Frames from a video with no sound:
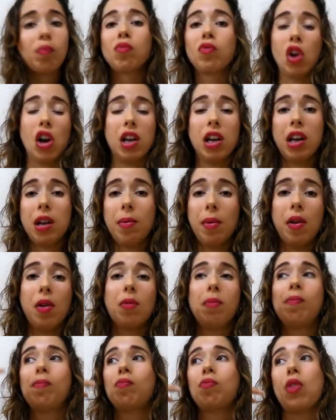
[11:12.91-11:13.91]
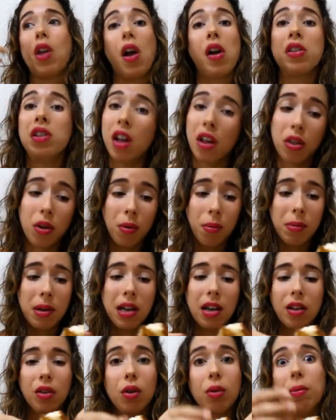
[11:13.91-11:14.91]
talking about another
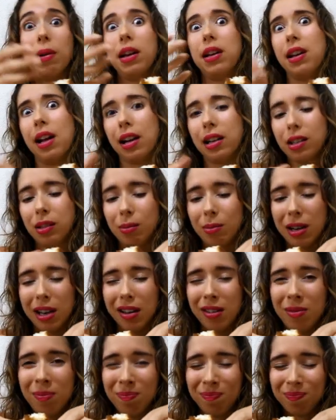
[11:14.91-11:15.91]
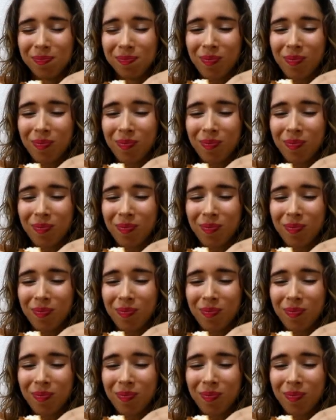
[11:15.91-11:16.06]
meal or my next meal.